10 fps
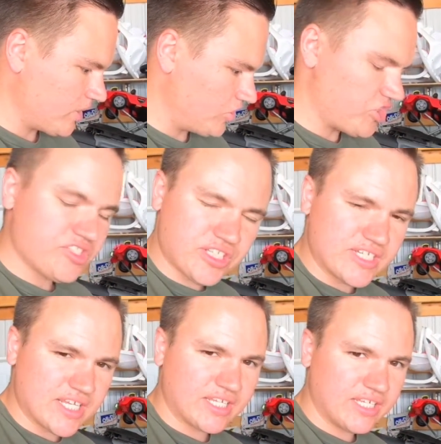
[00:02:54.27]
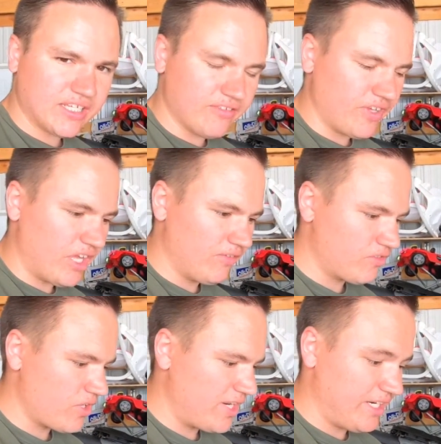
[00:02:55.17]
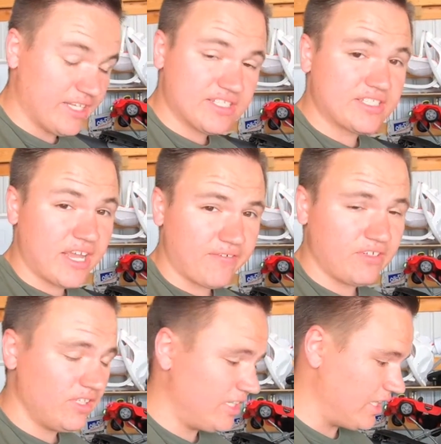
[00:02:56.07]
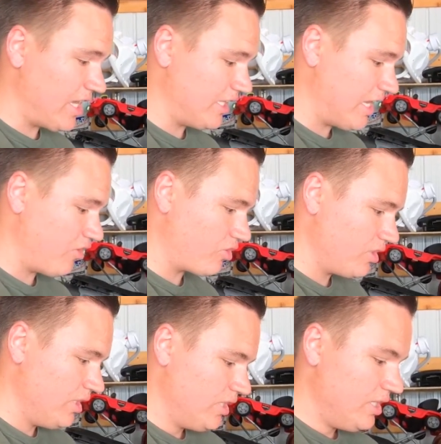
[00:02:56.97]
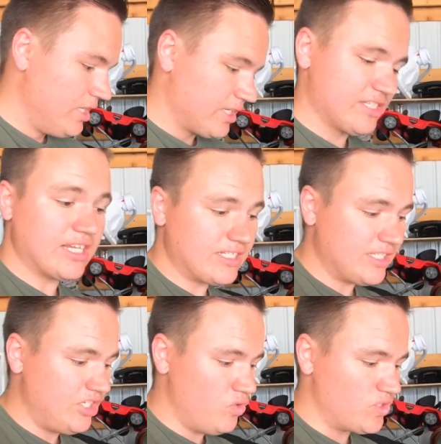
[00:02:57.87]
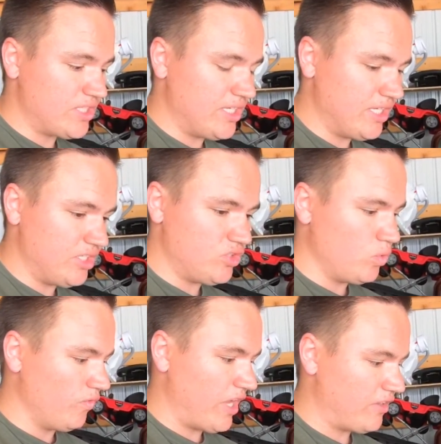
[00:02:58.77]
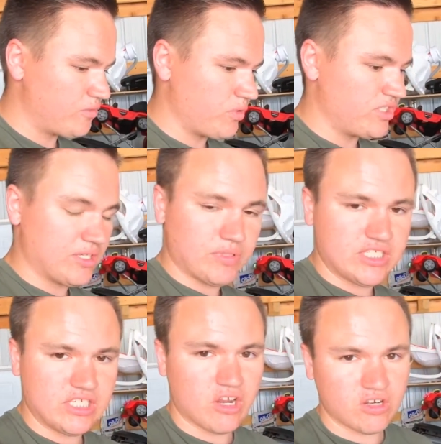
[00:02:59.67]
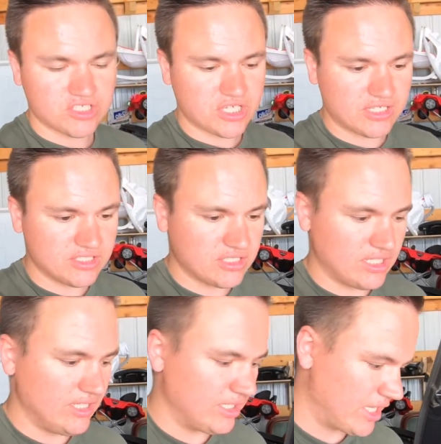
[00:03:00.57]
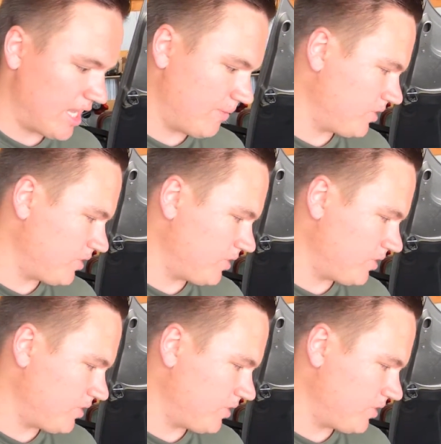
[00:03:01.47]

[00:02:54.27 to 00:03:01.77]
just the ticking of the valve train. It is definitely a lot louder because I did use the dual valve springs that BTR sends in the cam